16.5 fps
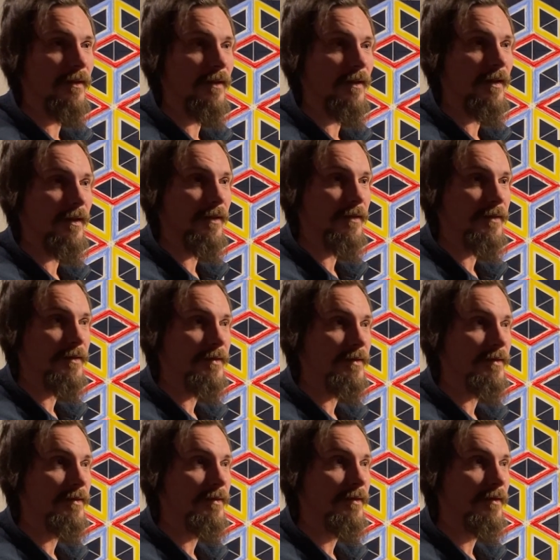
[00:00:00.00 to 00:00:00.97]

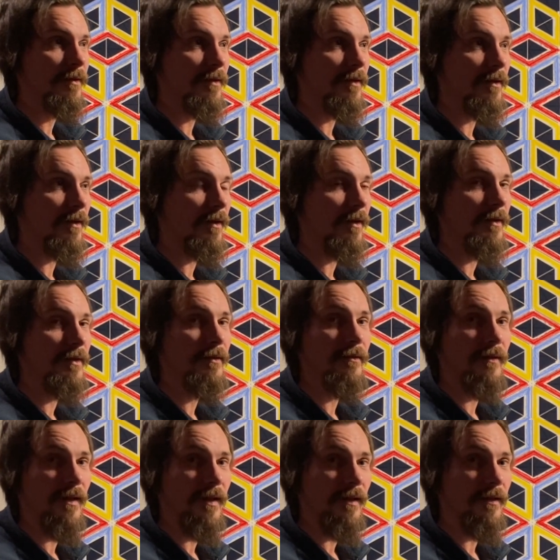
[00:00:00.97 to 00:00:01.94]
is our
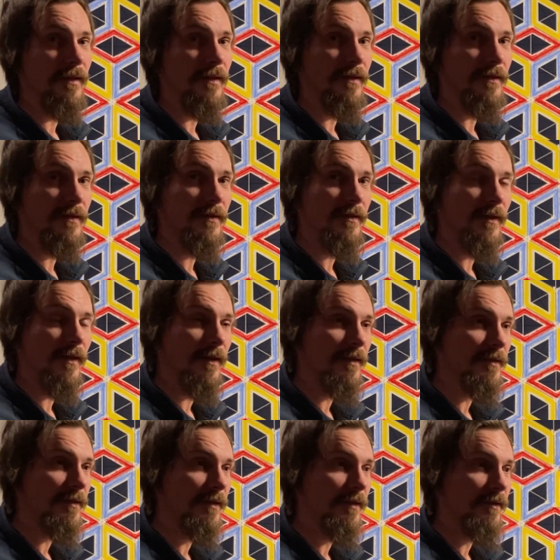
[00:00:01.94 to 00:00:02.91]
uniqueness
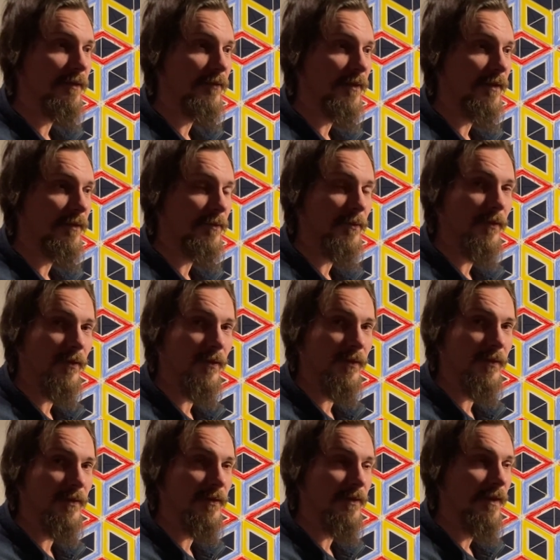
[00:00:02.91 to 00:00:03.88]
as
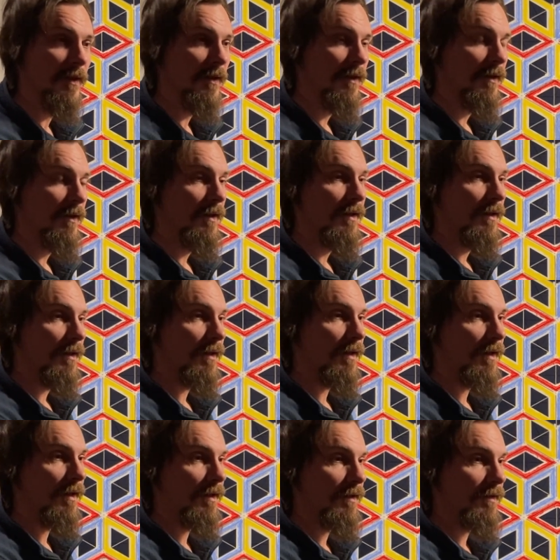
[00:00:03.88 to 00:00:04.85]
individuals,
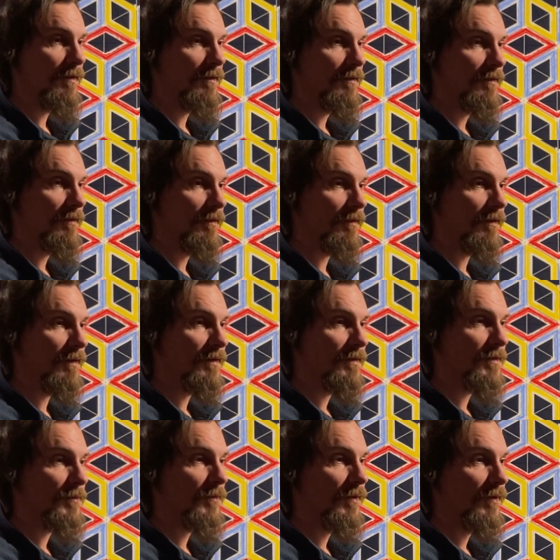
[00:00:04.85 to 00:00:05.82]
and
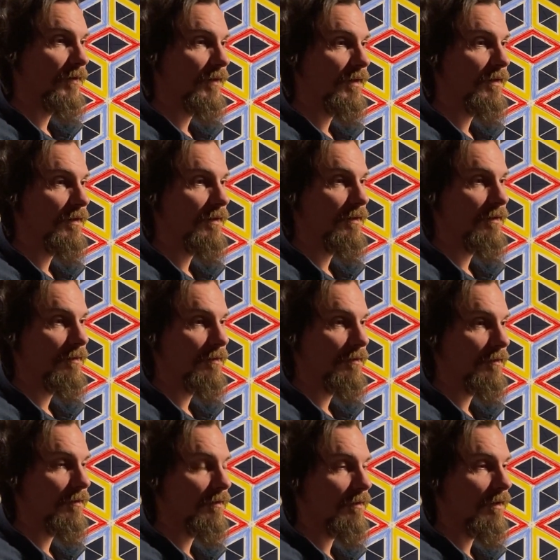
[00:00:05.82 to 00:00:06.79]
it's really
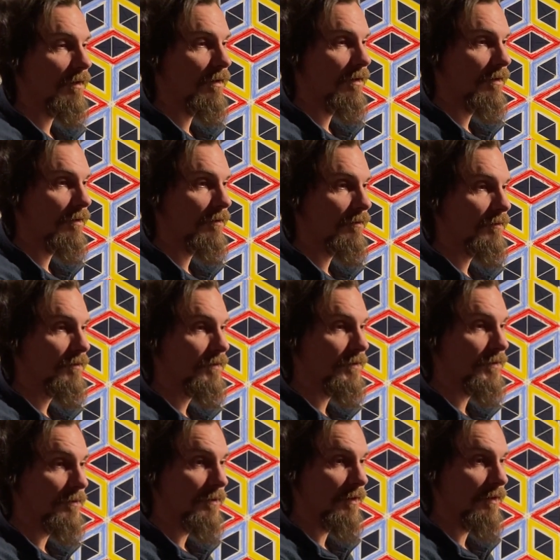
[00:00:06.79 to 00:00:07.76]
our
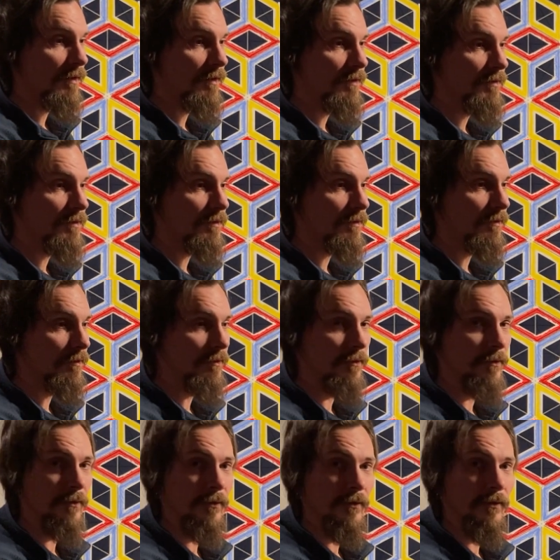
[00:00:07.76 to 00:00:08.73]
duty
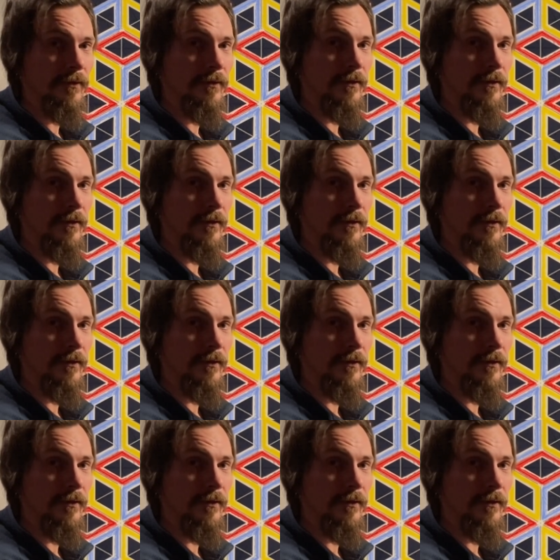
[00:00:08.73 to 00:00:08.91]
to